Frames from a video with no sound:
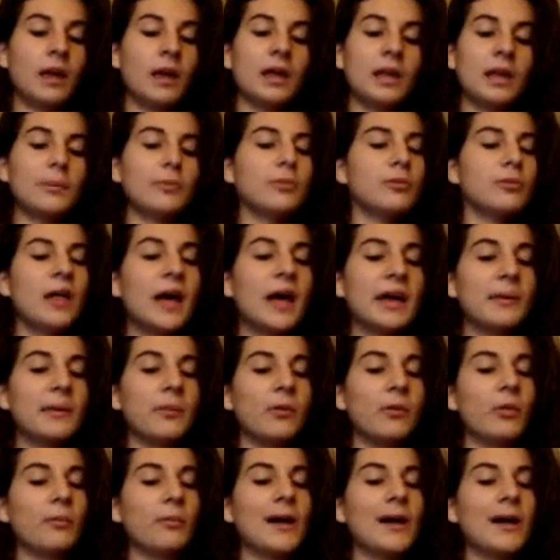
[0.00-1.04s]
and a
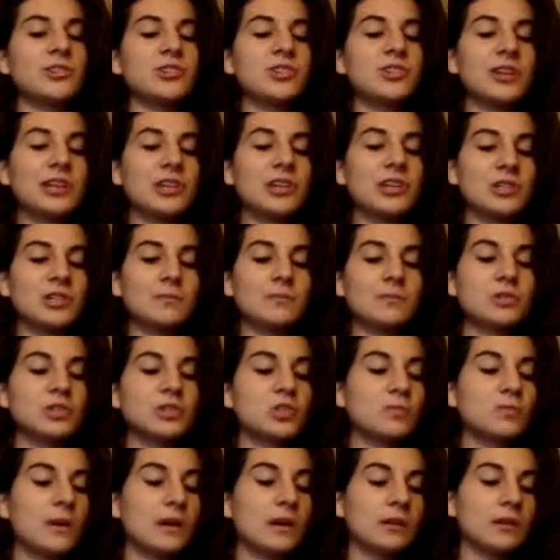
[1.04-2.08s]
pliable imagination
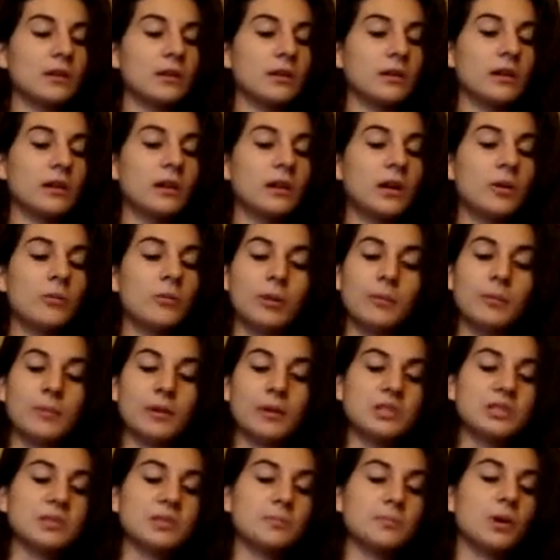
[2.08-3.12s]
persuaded her, we
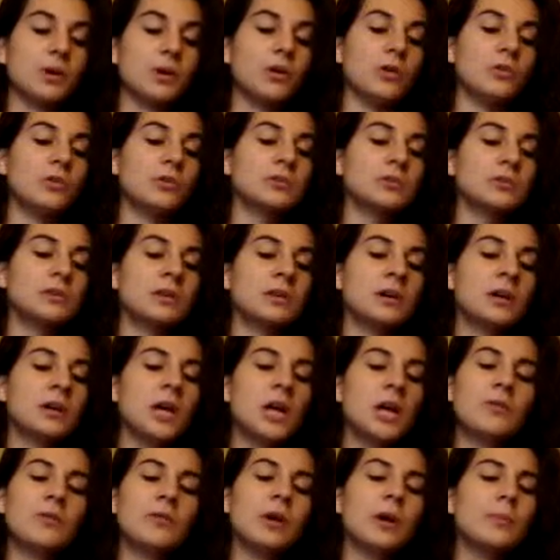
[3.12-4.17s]
must suppose,
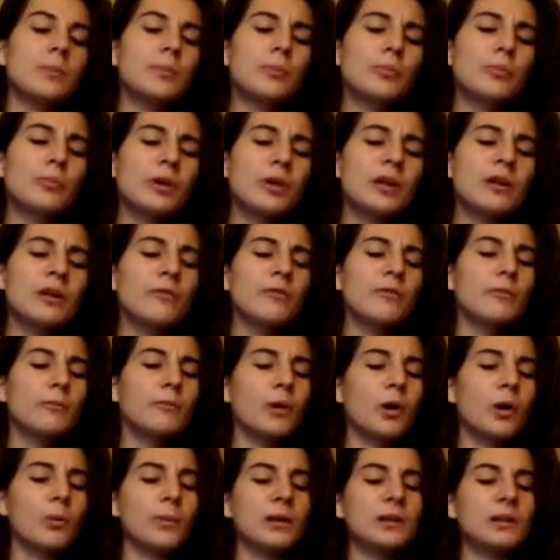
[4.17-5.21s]
for a brief
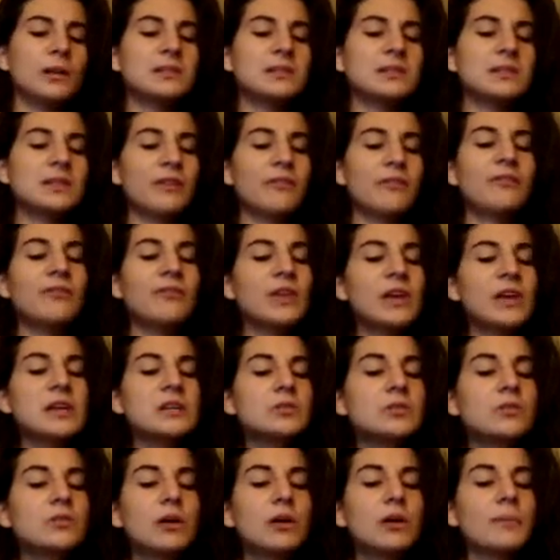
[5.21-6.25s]
moment, that
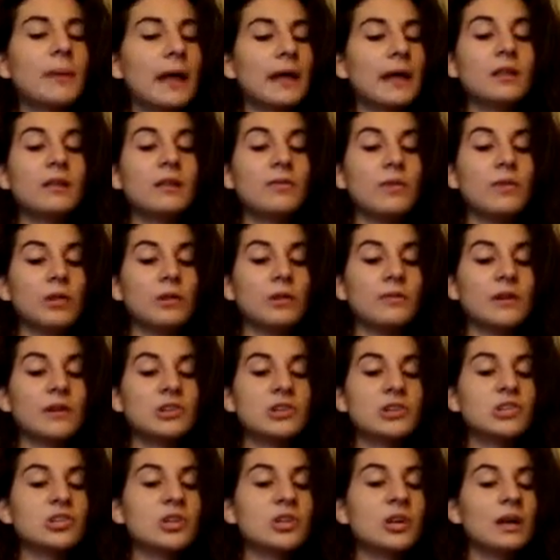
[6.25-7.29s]
Fyodor
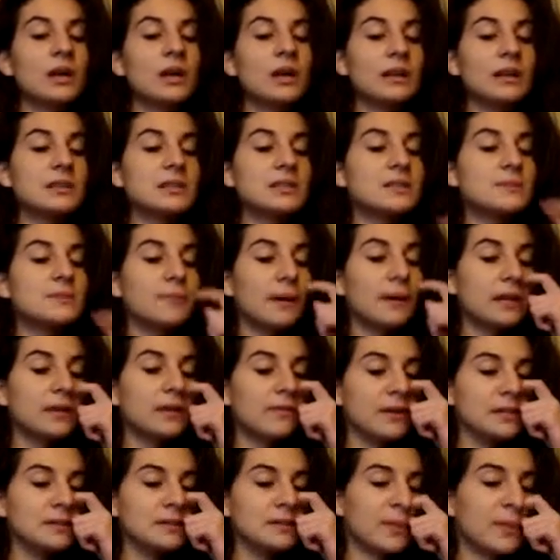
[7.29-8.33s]
Pavlovich, in spite
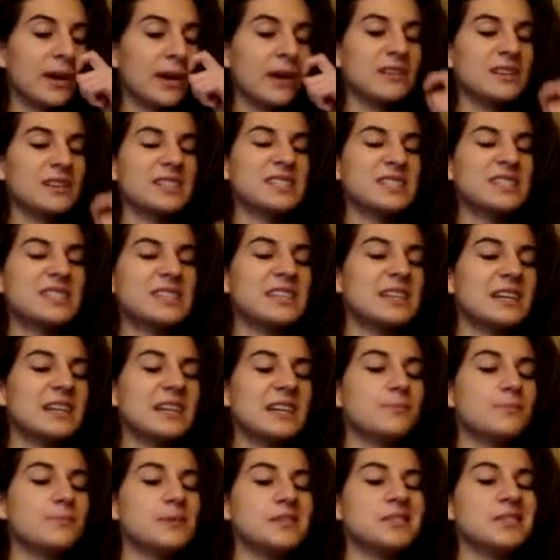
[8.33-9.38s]
of his
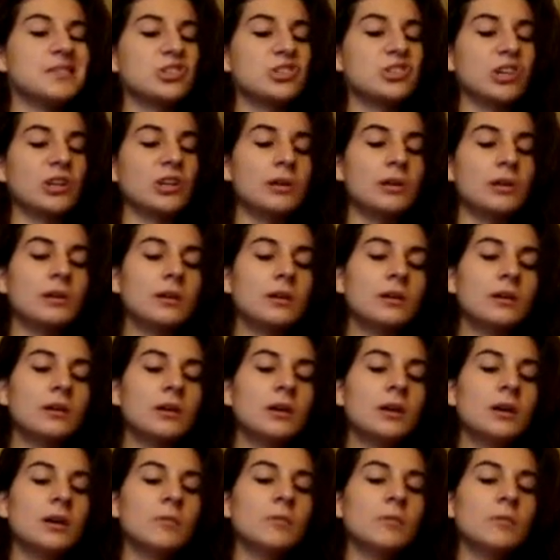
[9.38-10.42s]
parasitic position,
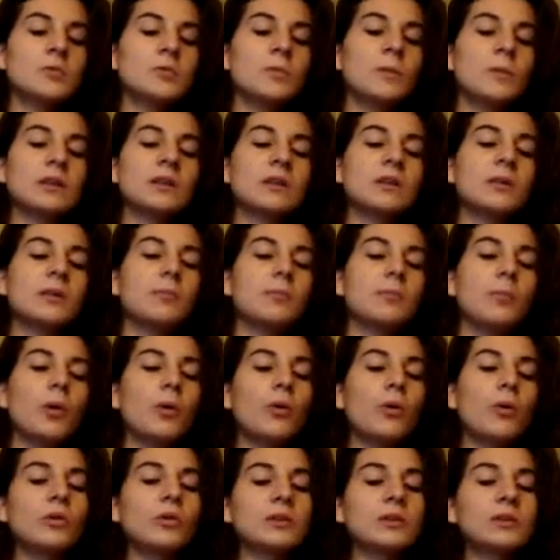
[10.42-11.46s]
was one of the
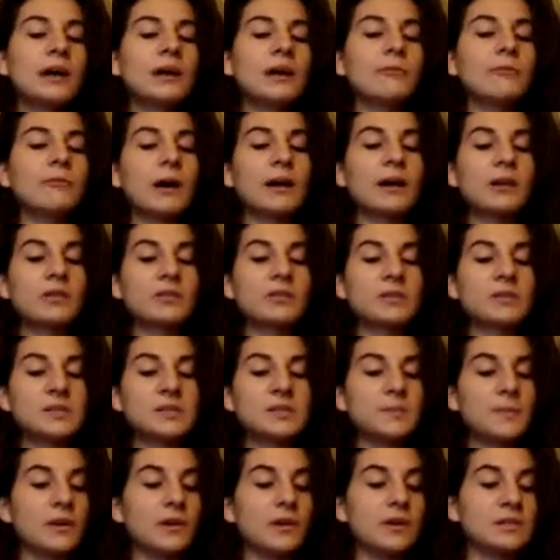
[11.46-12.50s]
bold and ironical
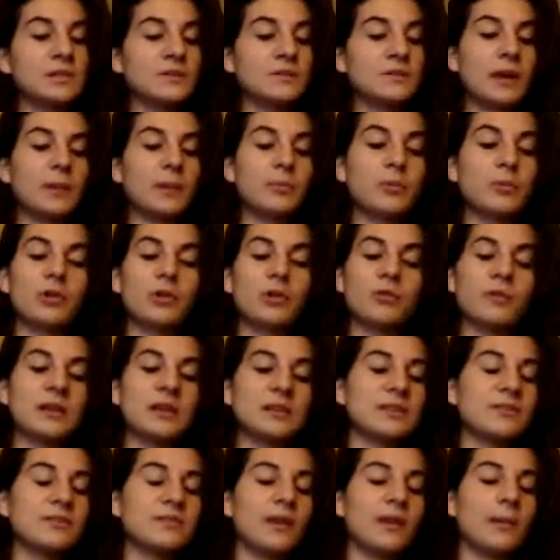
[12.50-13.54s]
spirits of that
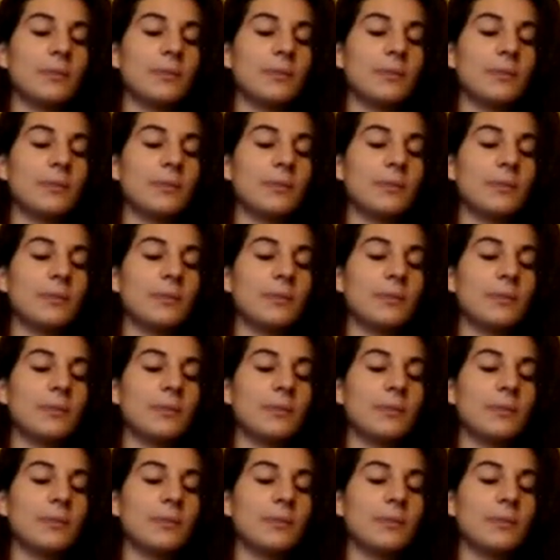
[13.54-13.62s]
progressive